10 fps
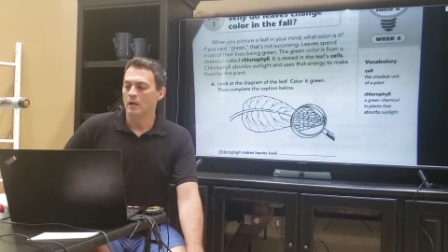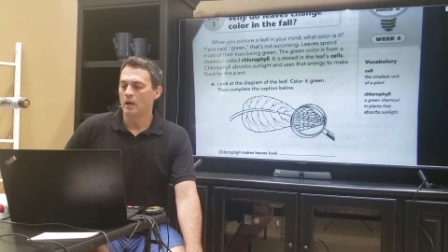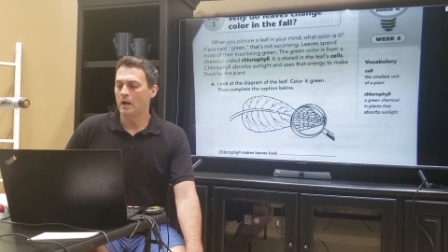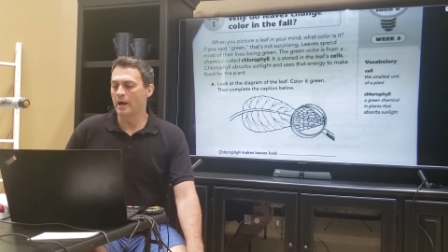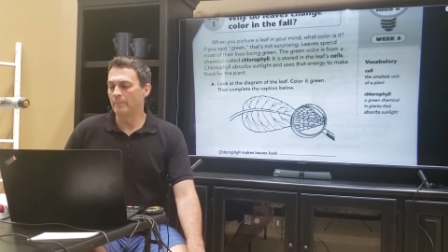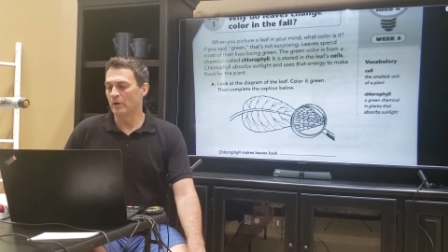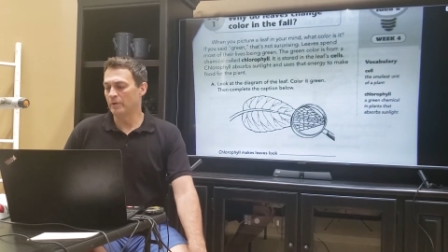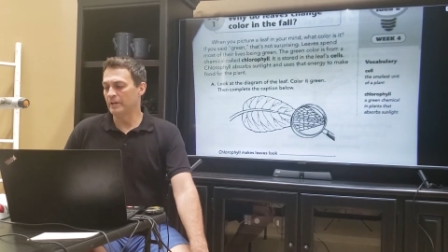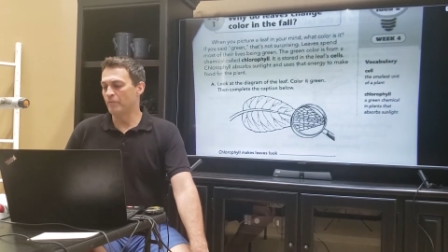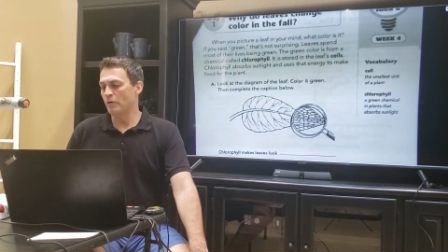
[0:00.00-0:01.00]
All right, I'm going to
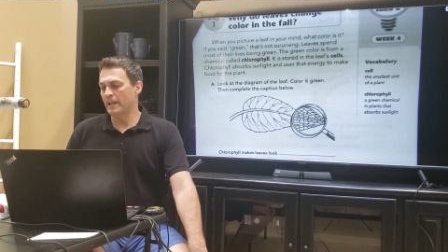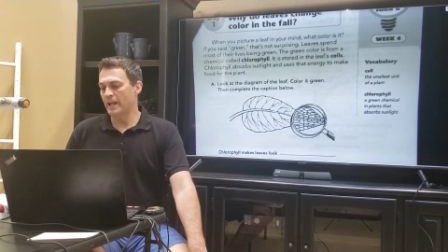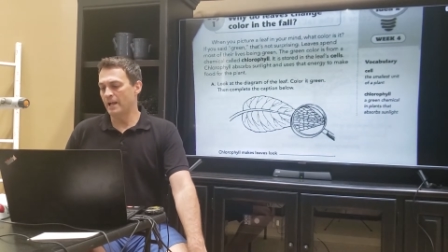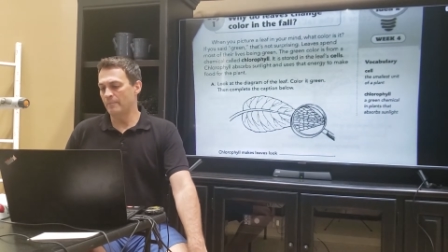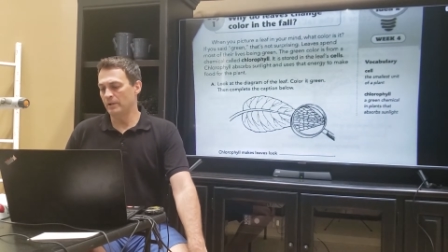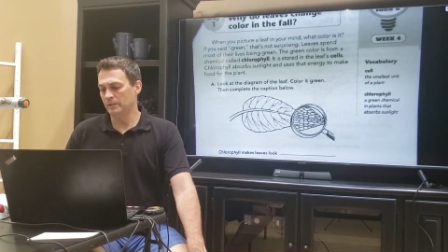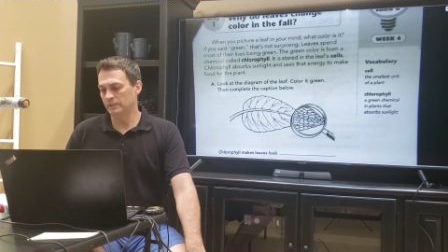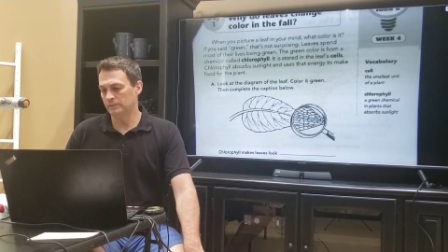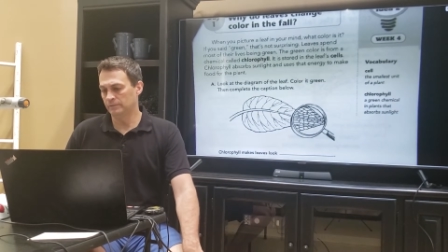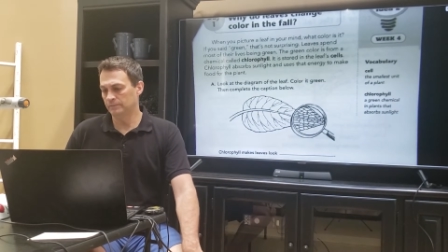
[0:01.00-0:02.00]
read the vocab.
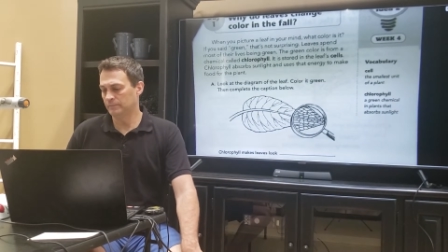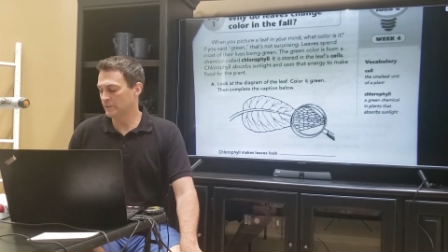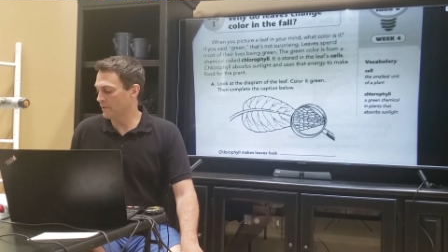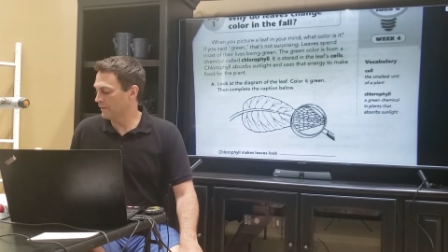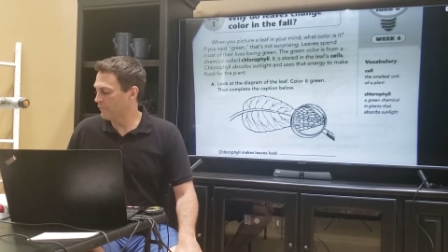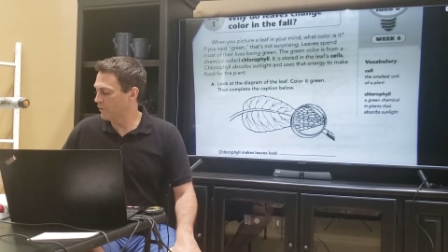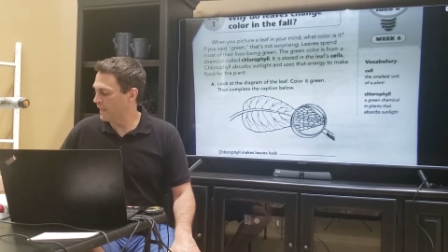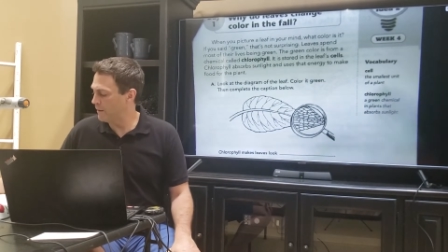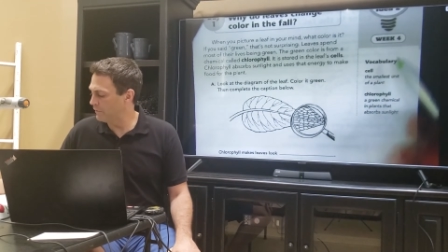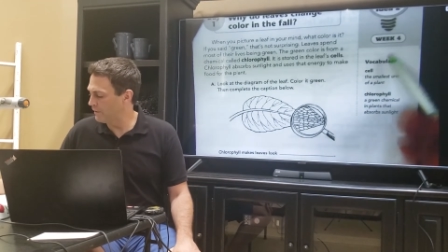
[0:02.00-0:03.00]
So
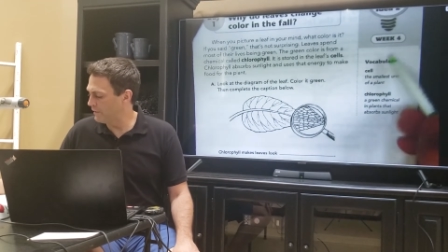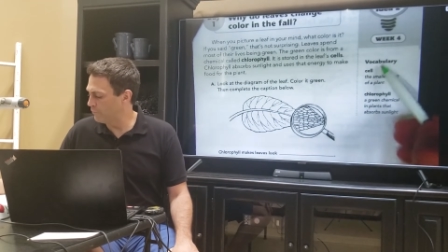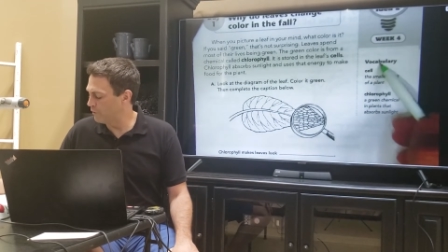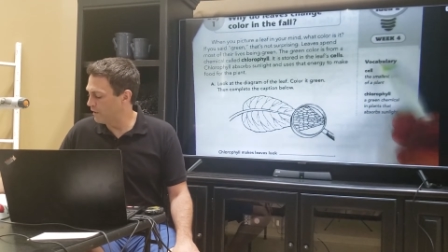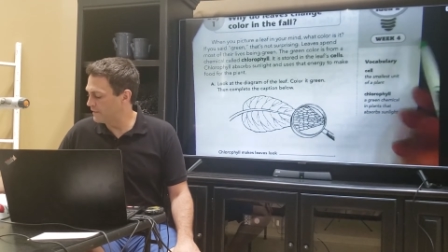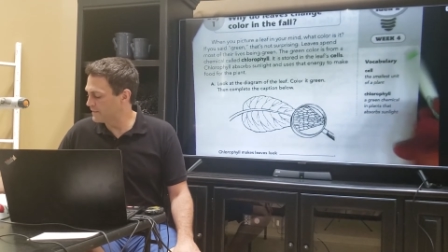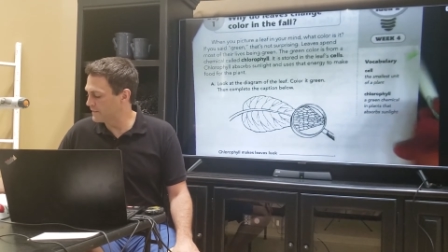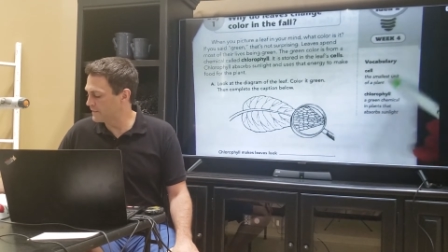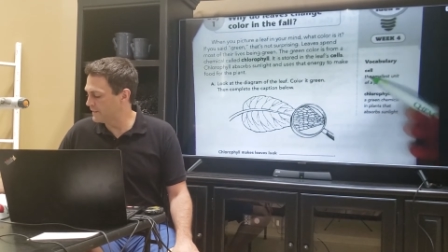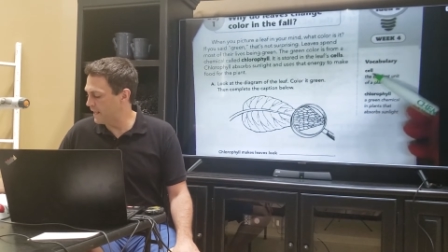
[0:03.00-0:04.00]
vocabulary, the word is
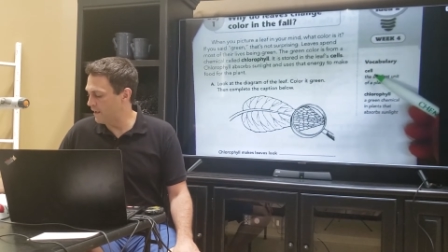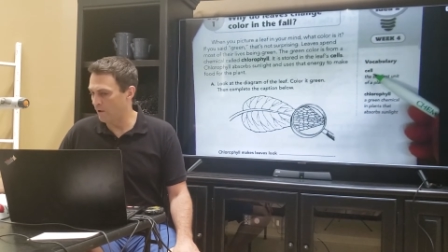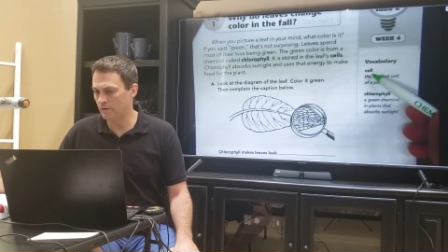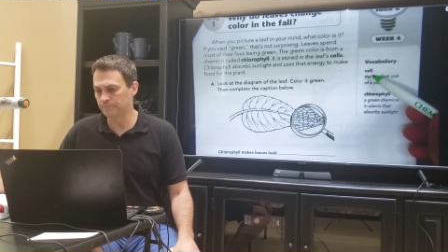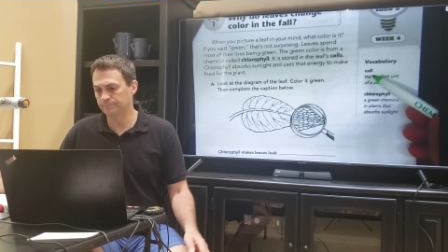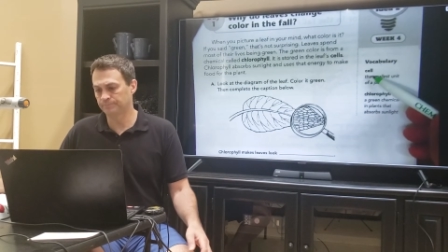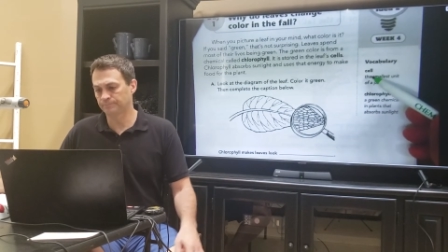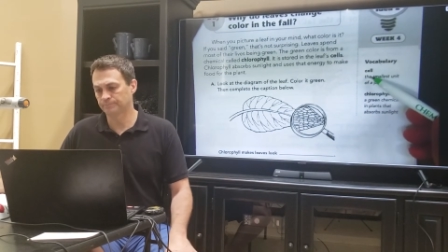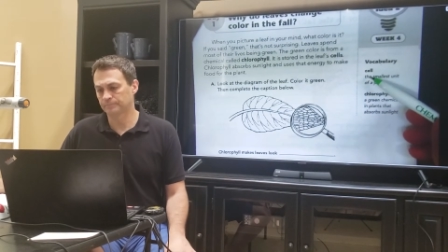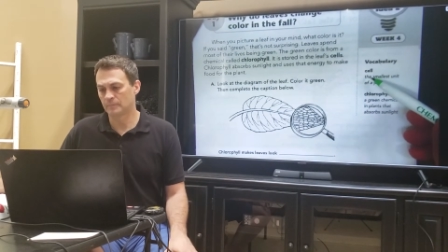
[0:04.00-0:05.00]
cell,
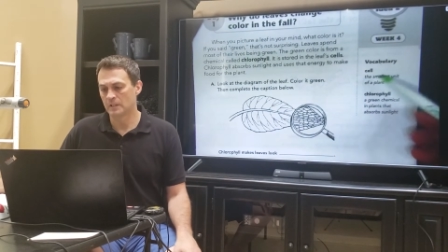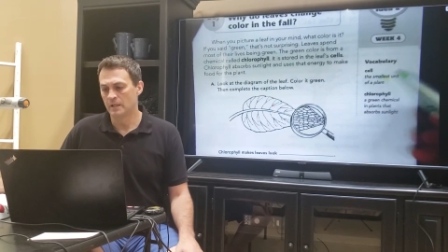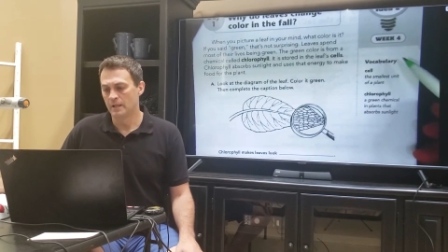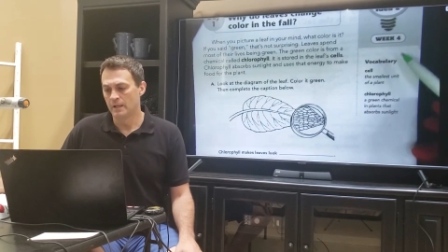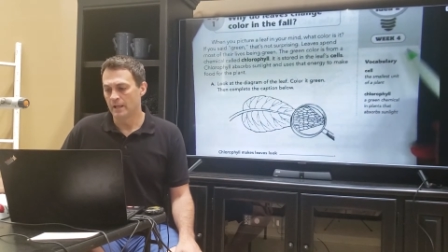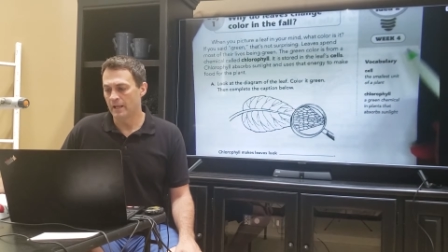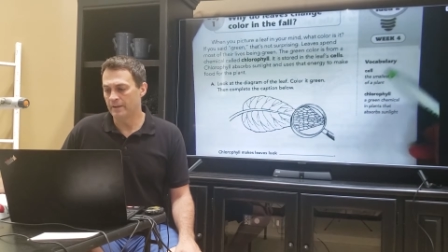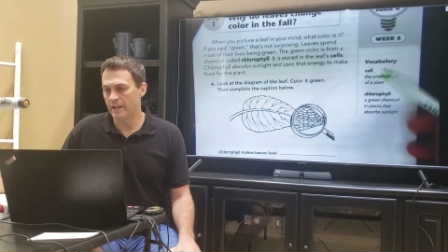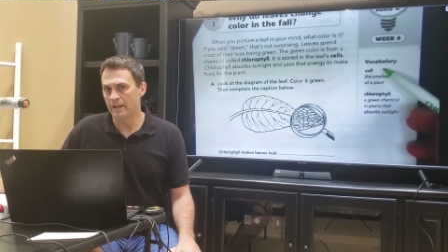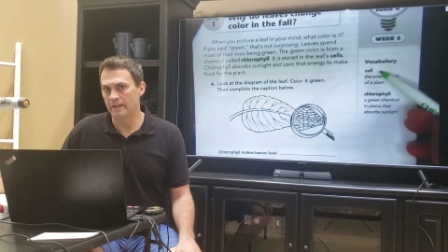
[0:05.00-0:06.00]
and
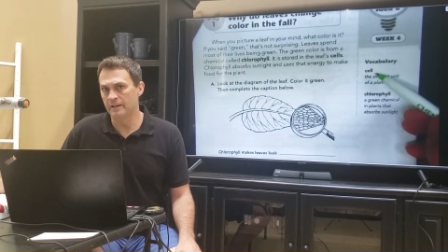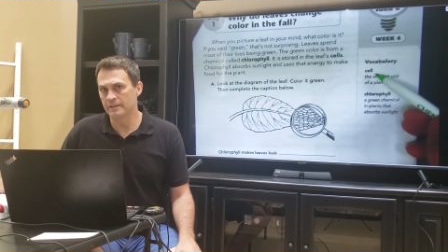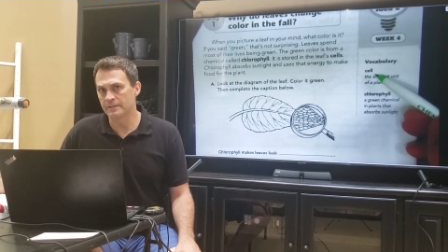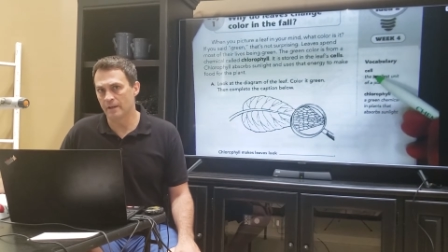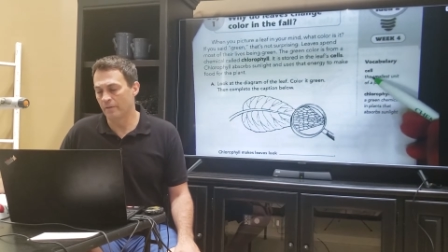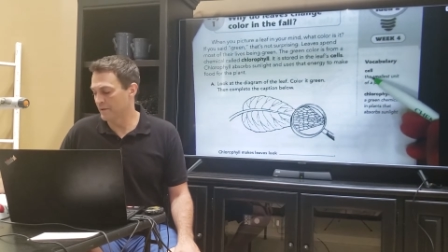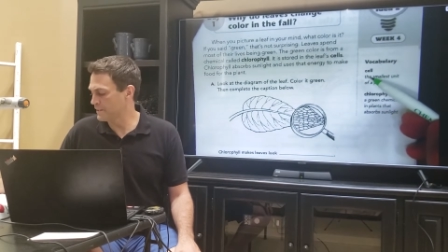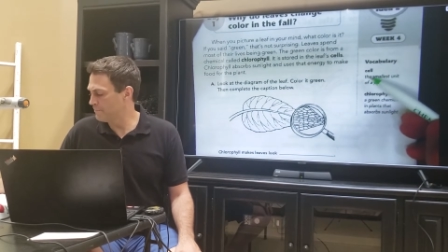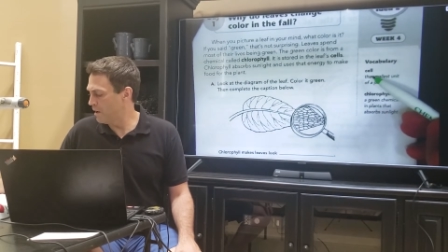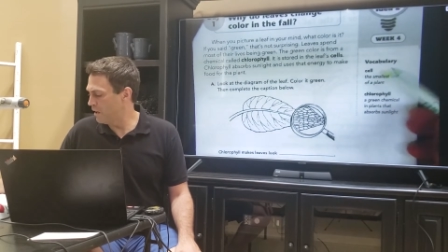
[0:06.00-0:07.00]
that is the
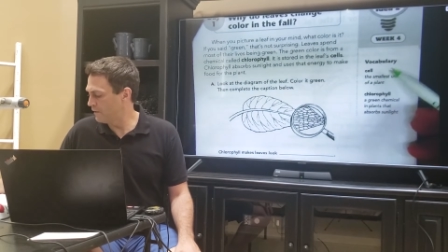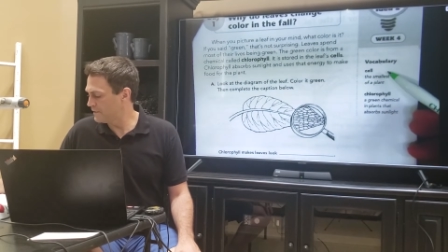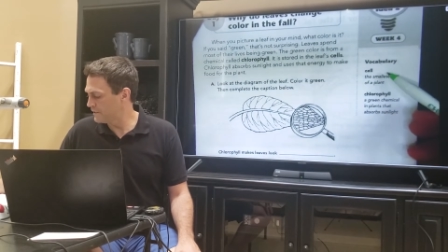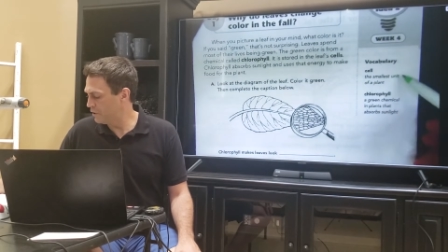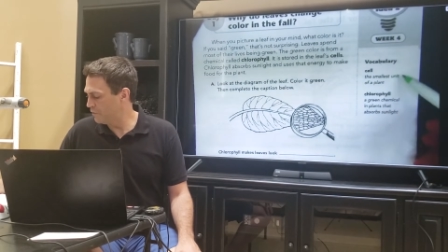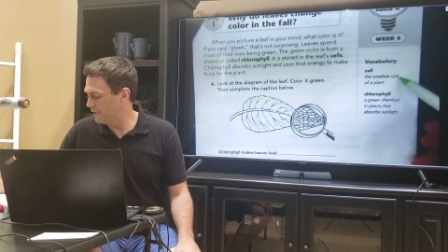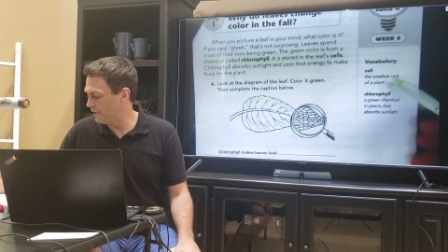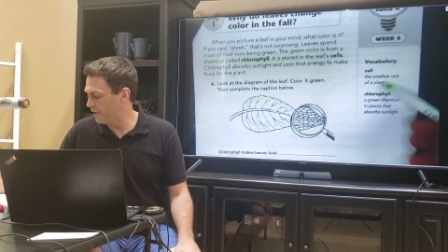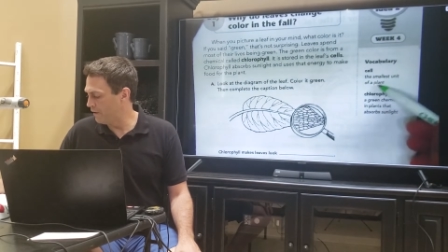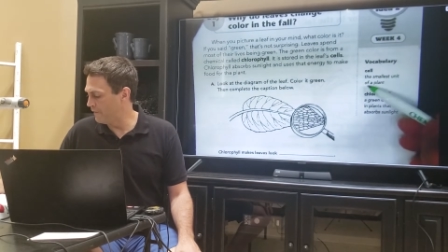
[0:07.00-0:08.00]
smallest
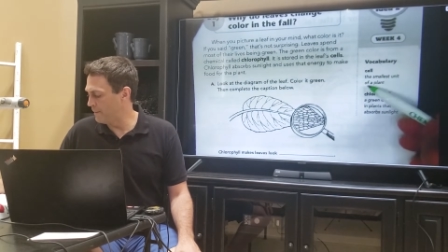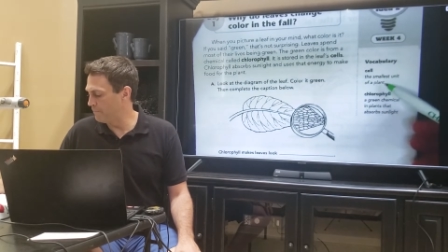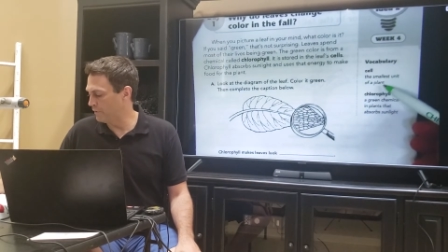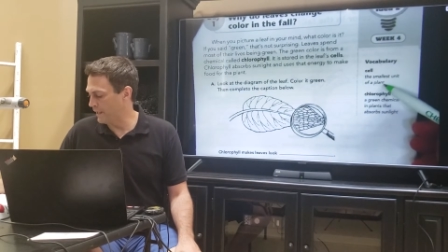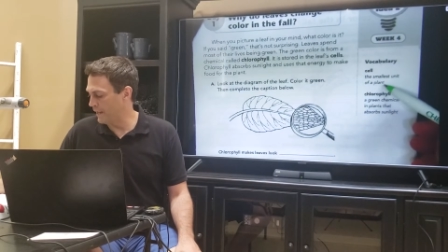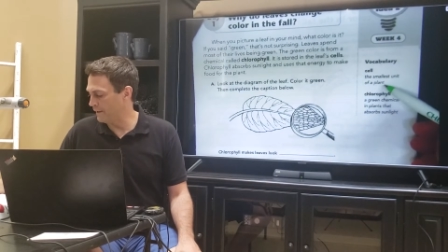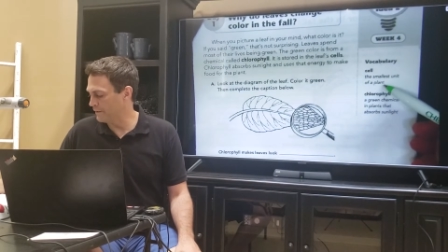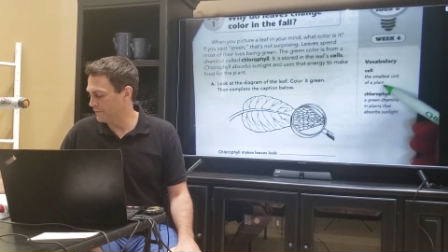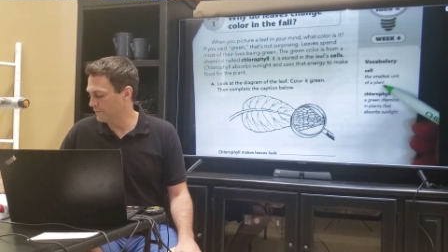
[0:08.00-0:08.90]
unit of a plant.